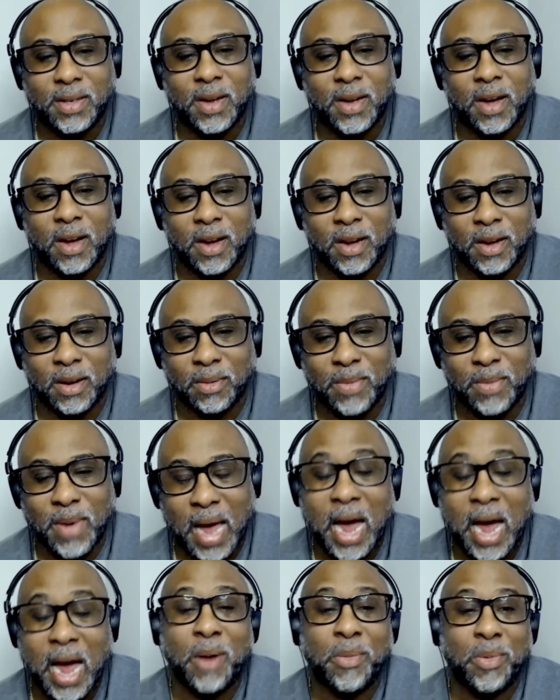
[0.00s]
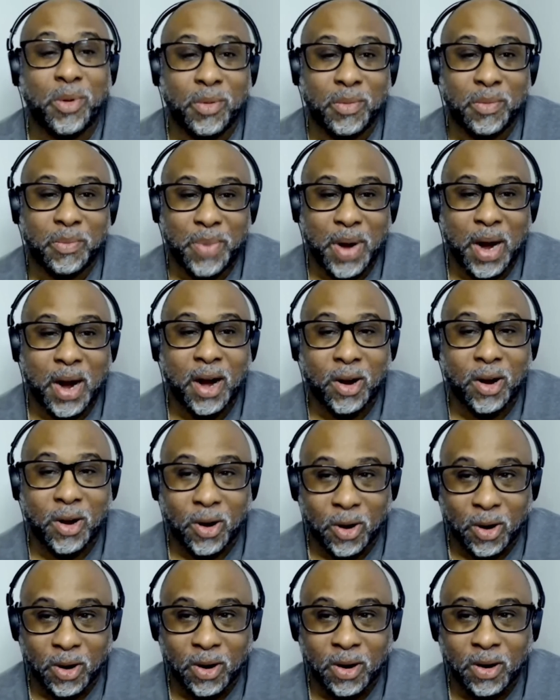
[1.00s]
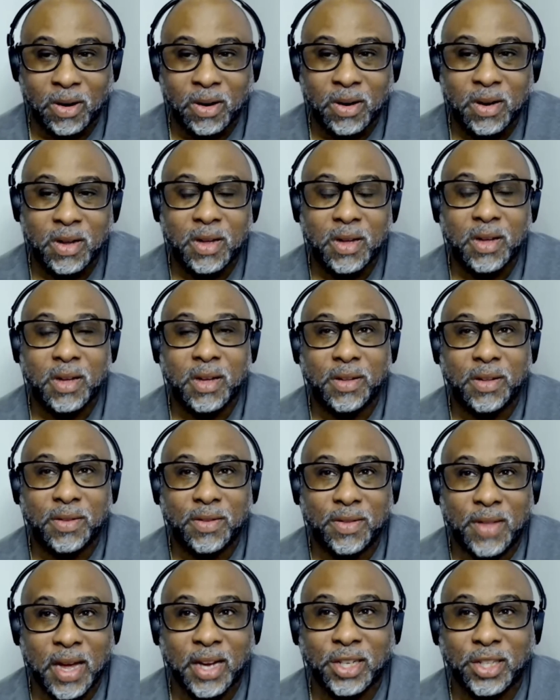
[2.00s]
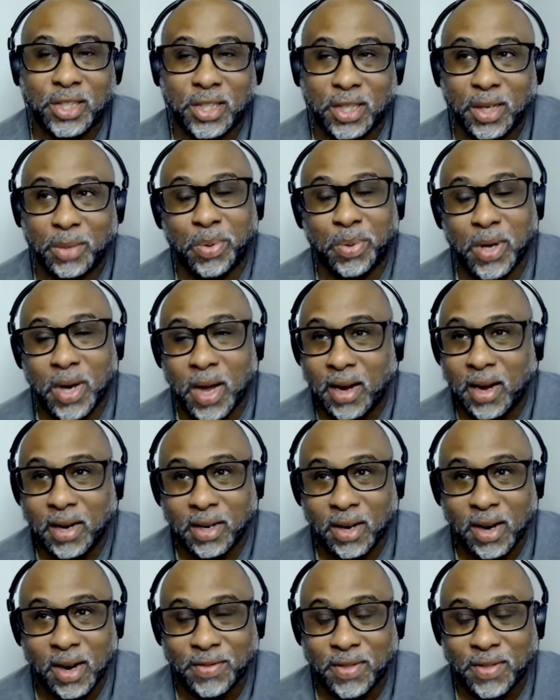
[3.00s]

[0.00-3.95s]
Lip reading: album by her that she put out here.